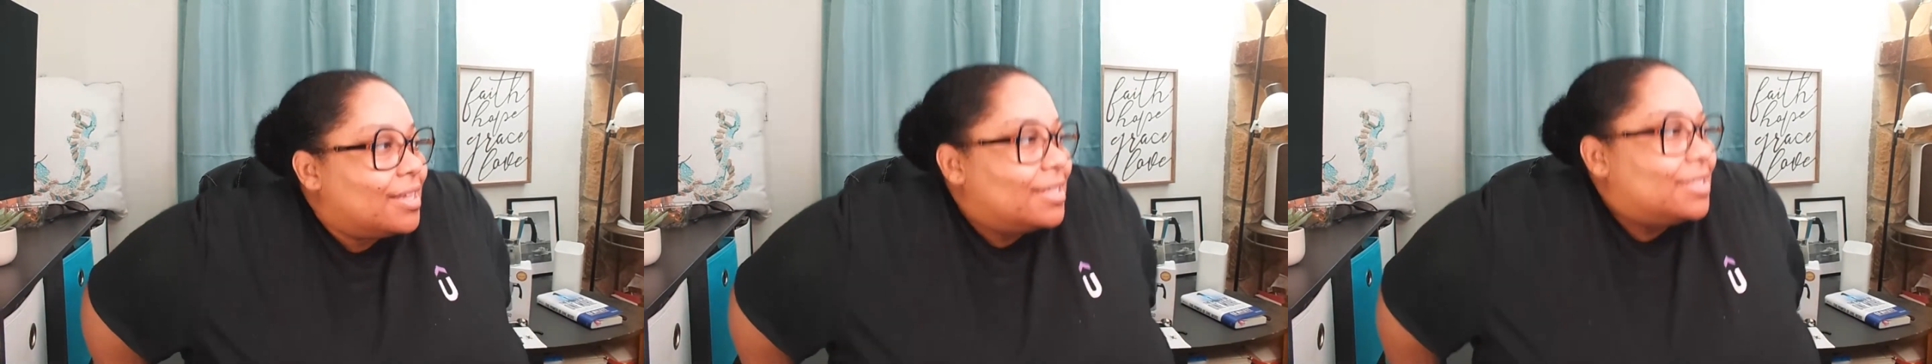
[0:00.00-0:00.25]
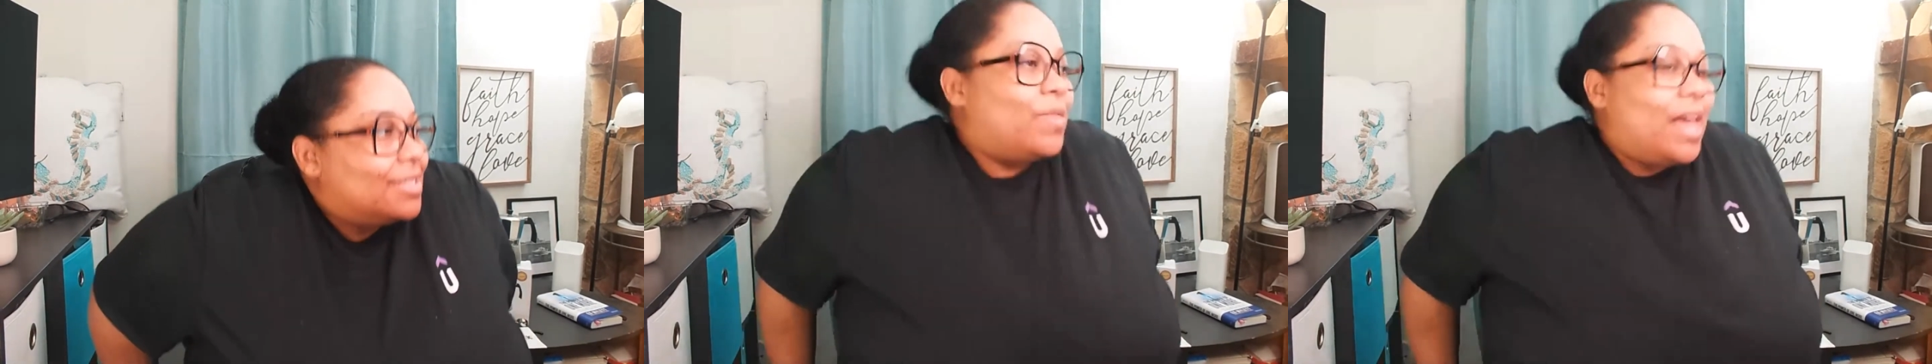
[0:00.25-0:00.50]

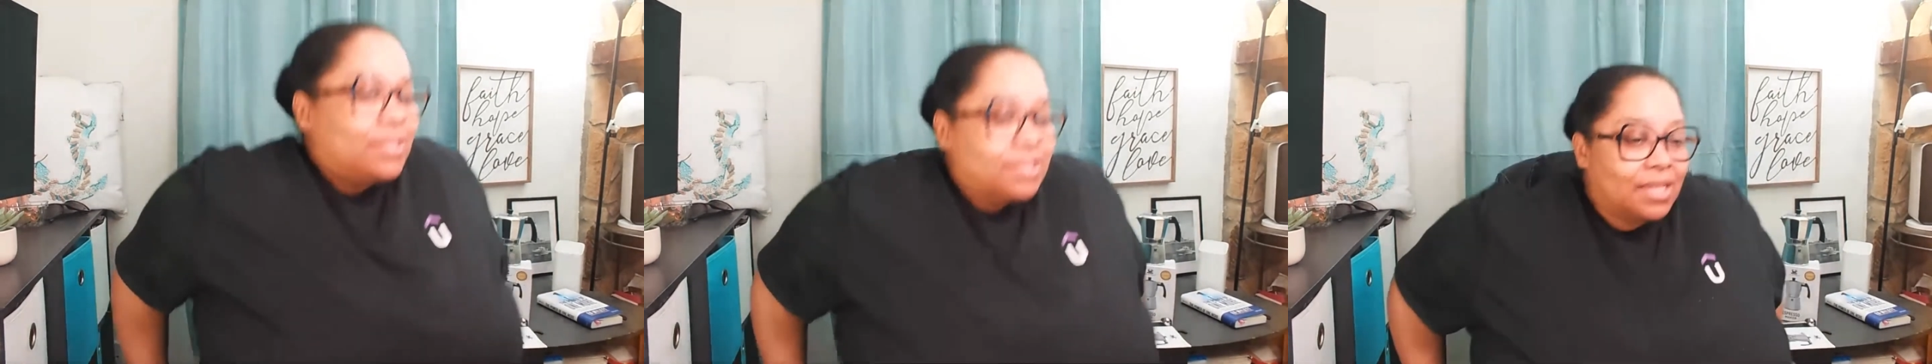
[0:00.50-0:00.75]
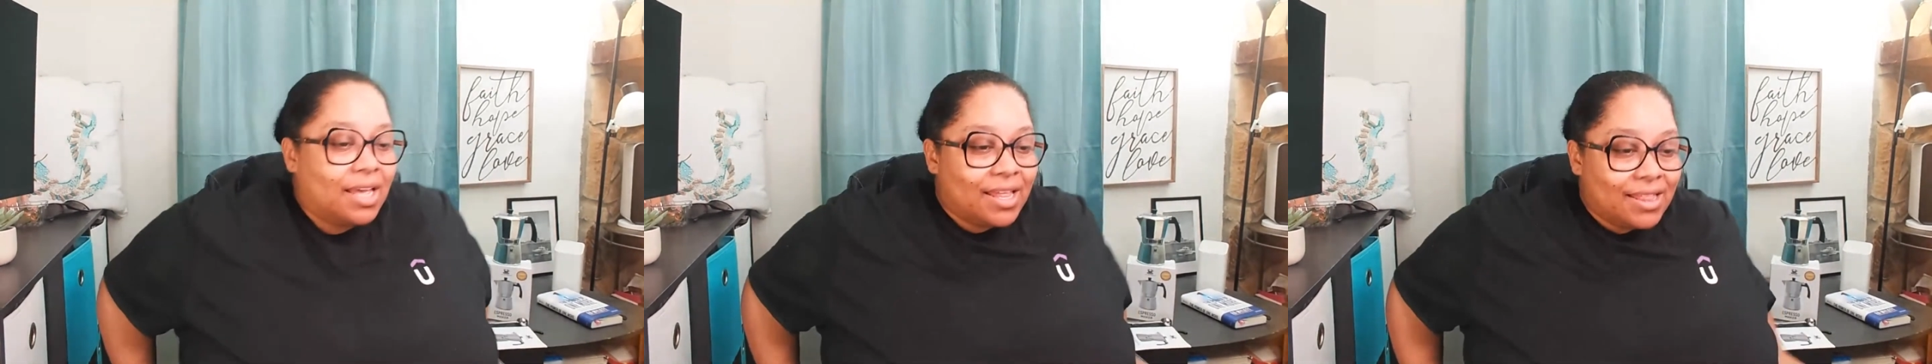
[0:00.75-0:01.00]
So
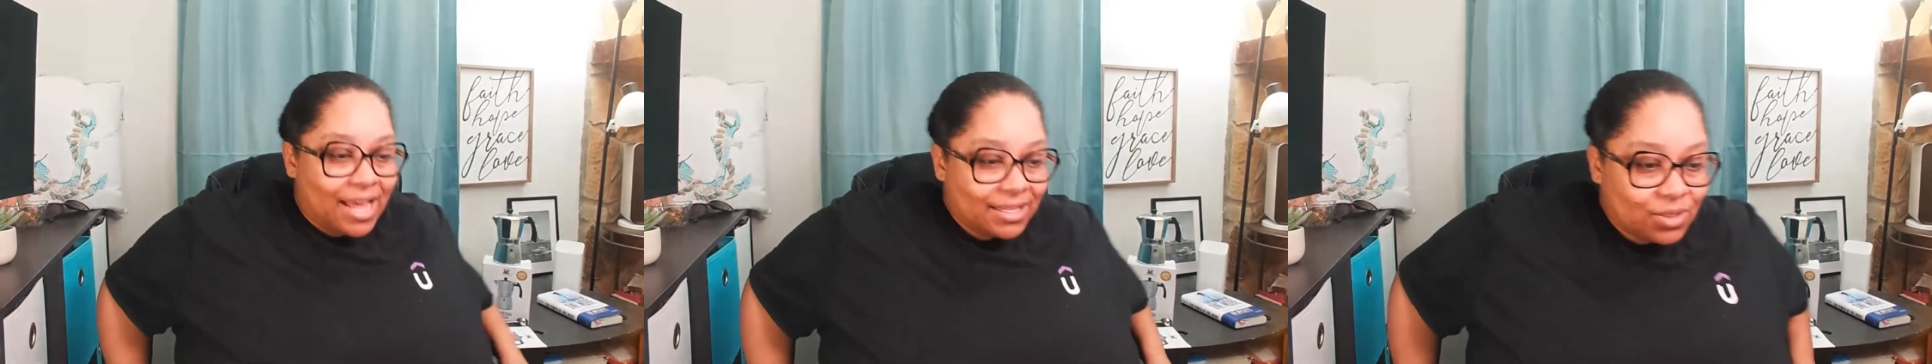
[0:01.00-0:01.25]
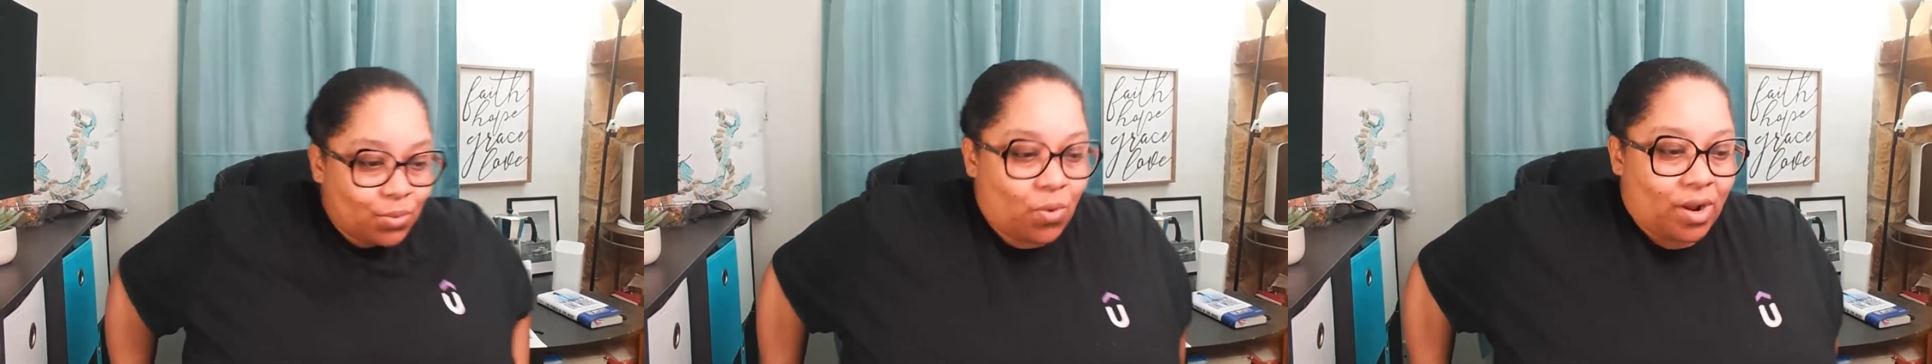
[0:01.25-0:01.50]

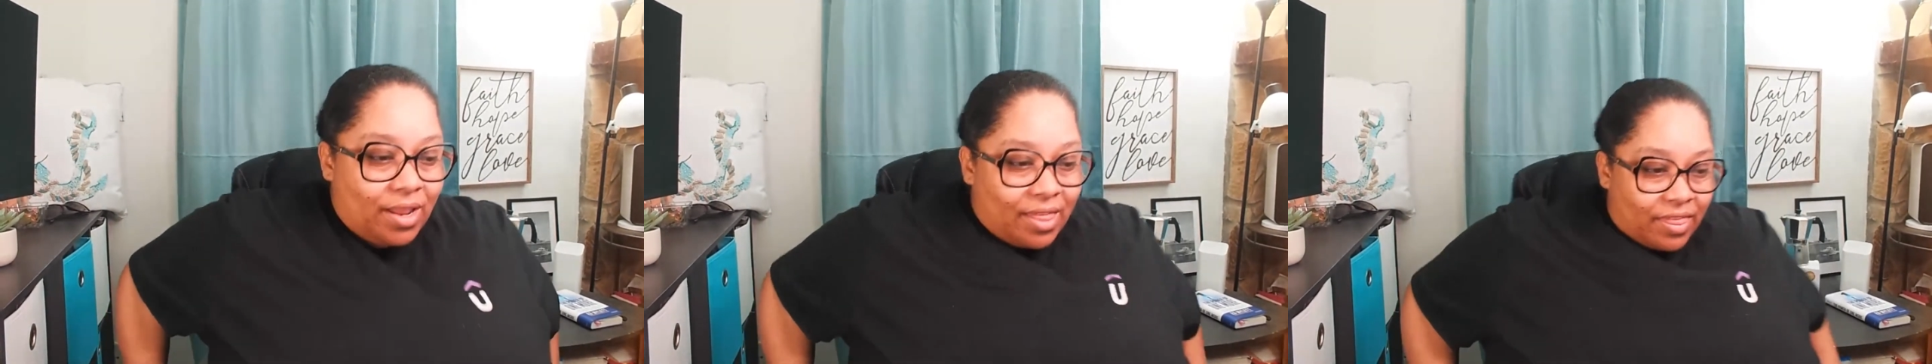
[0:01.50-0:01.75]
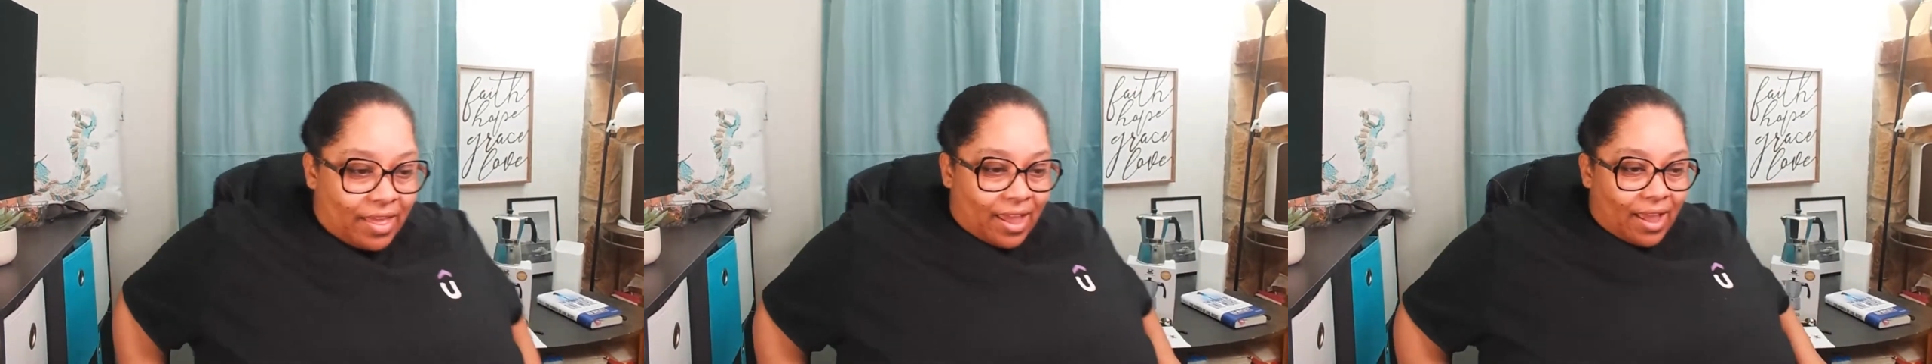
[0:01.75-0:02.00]
that's one
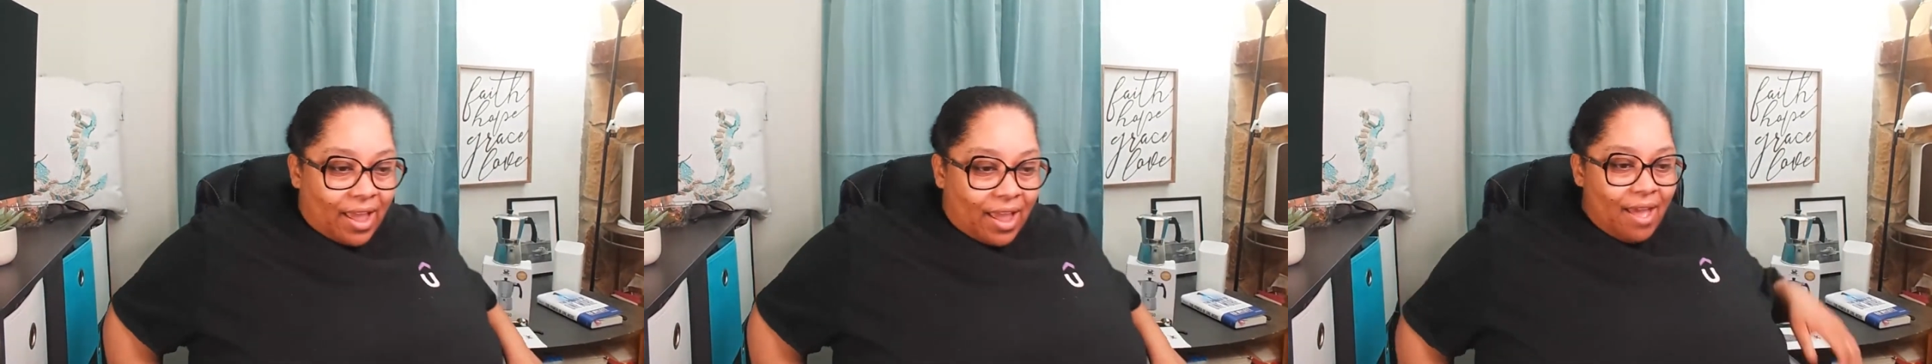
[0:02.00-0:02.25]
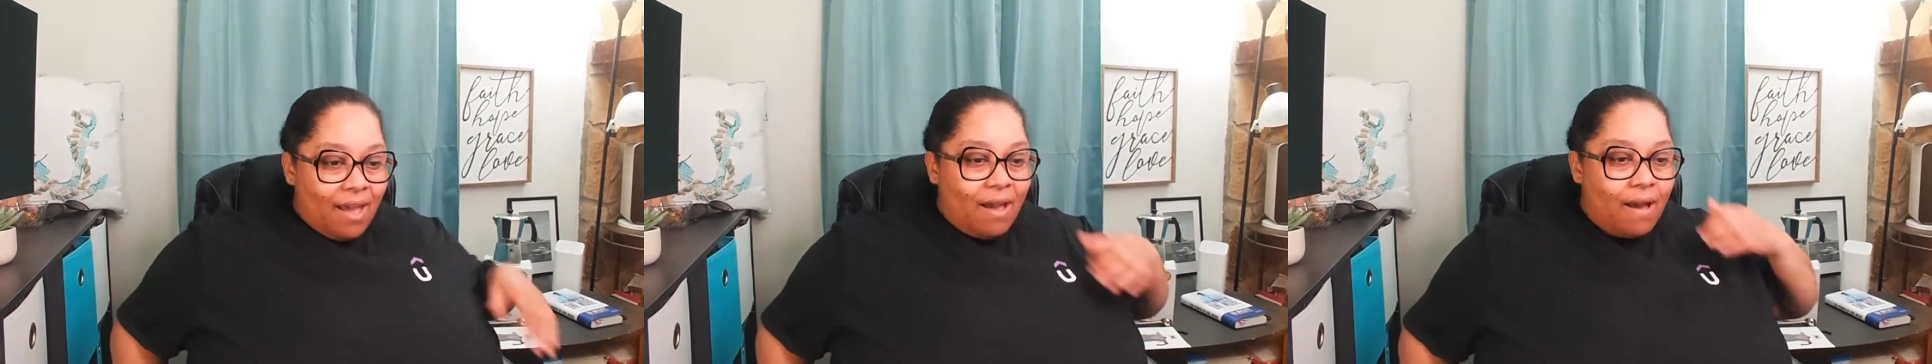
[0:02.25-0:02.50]
thing.
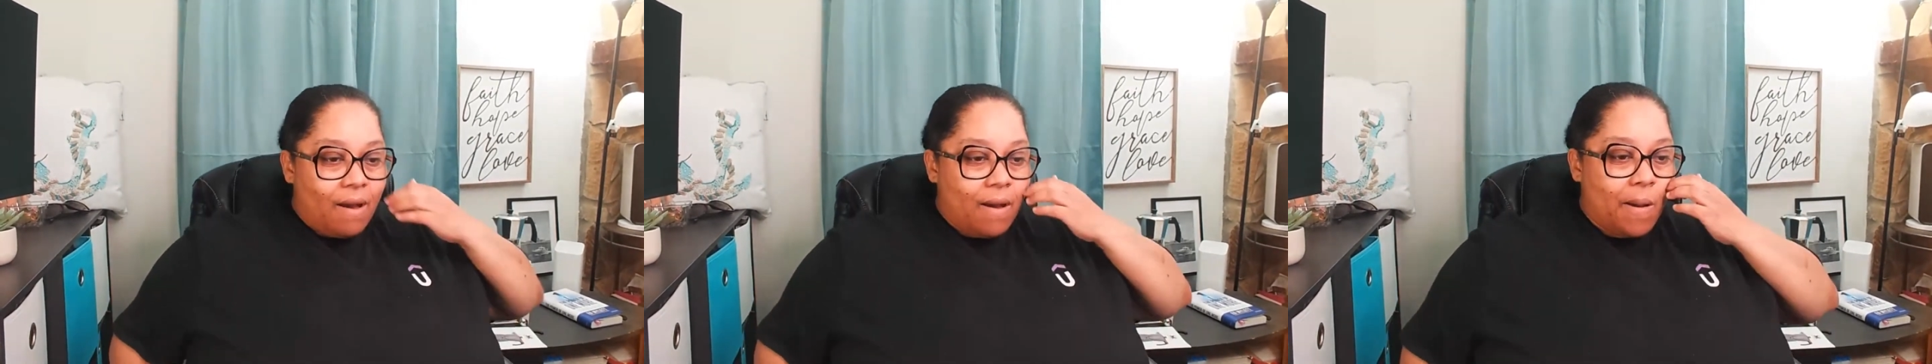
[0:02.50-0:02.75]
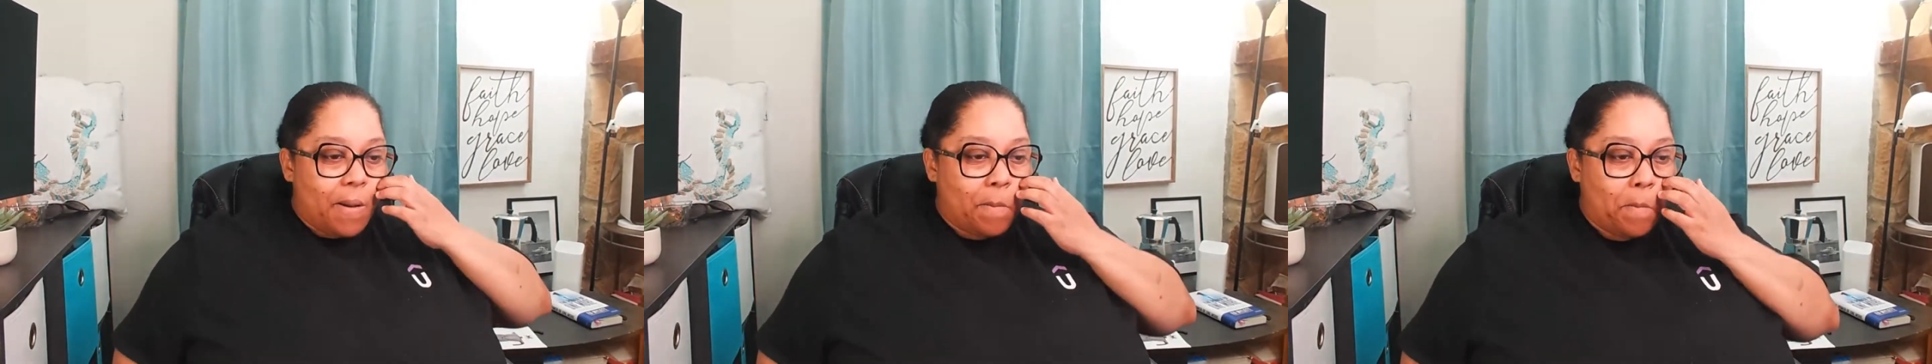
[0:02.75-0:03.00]

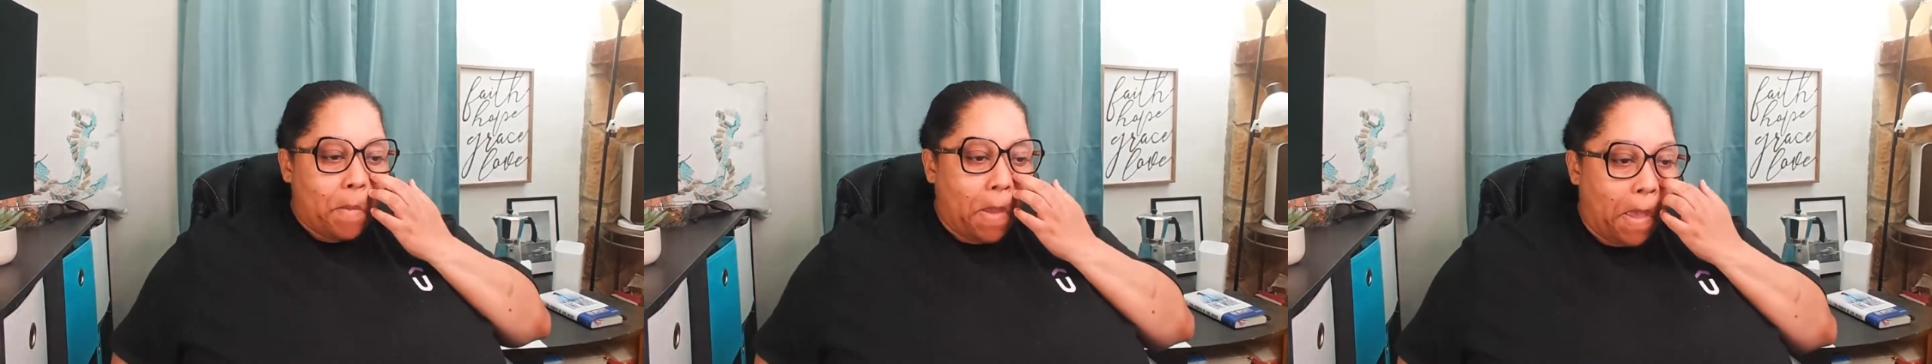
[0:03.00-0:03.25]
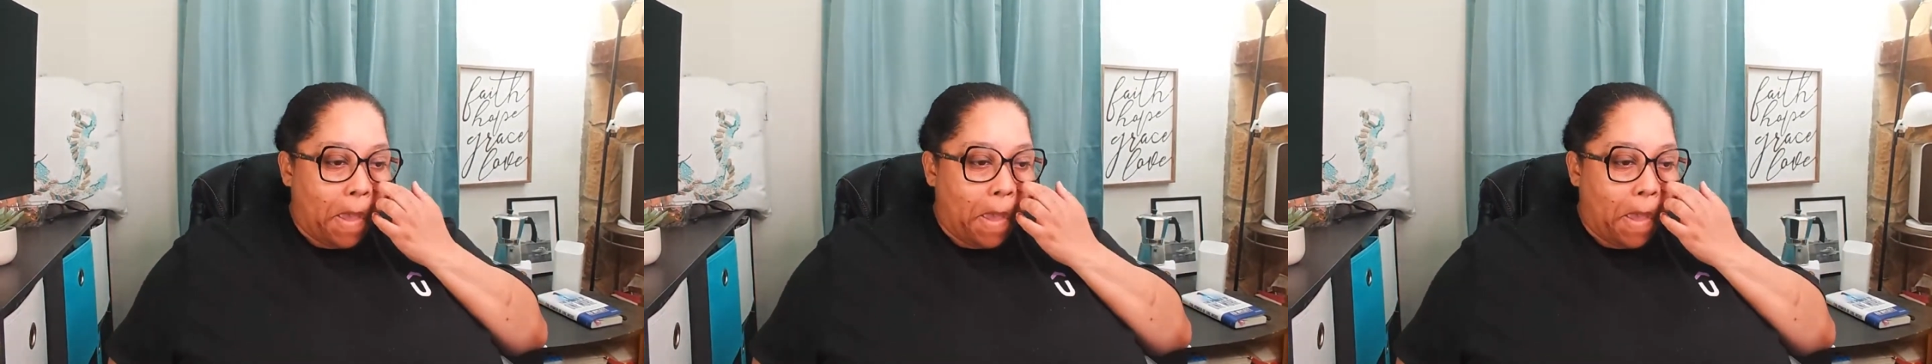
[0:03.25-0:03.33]
I